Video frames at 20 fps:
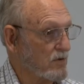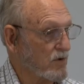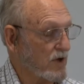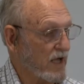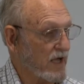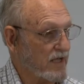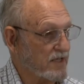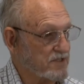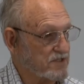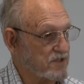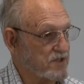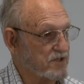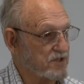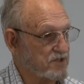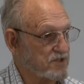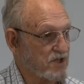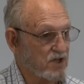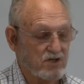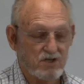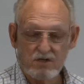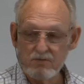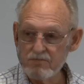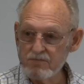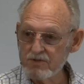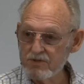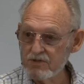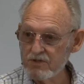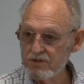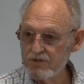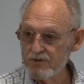as this
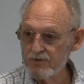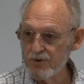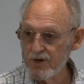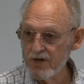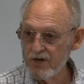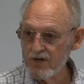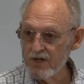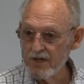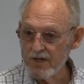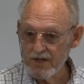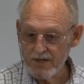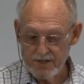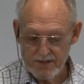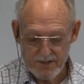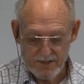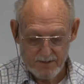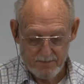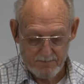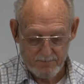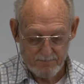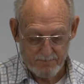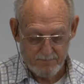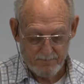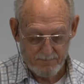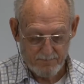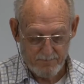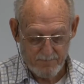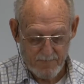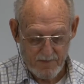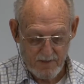comes to our land.
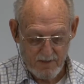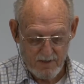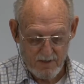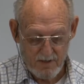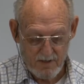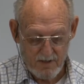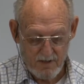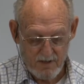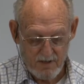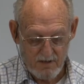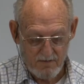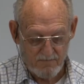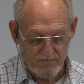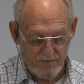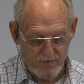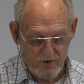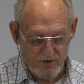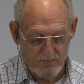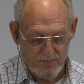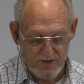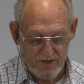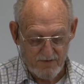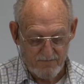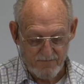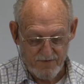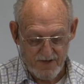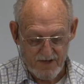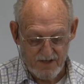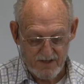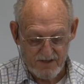Firm in the
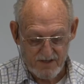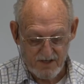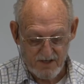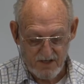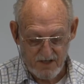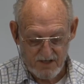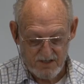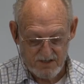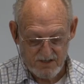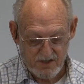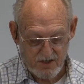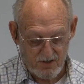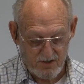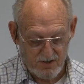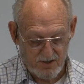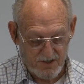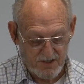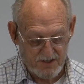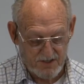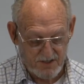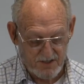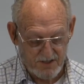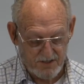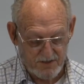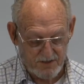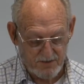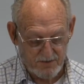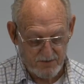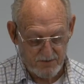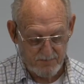faith that God's called us
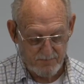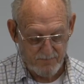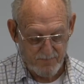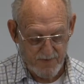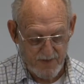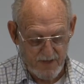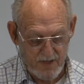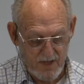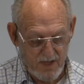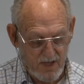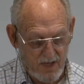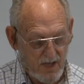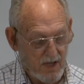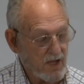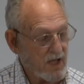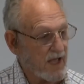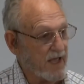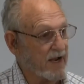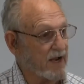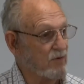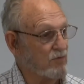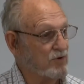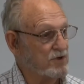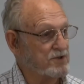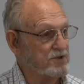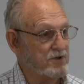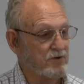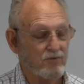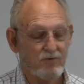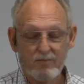into. And I want
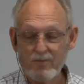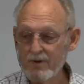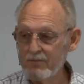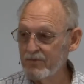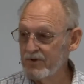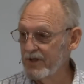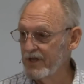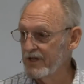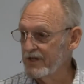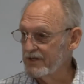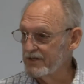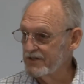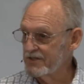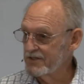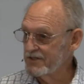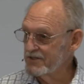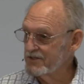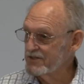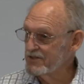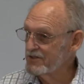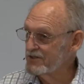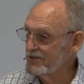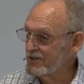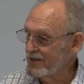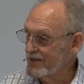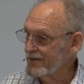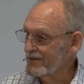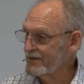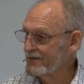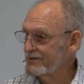you to remember this. This is
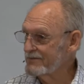good.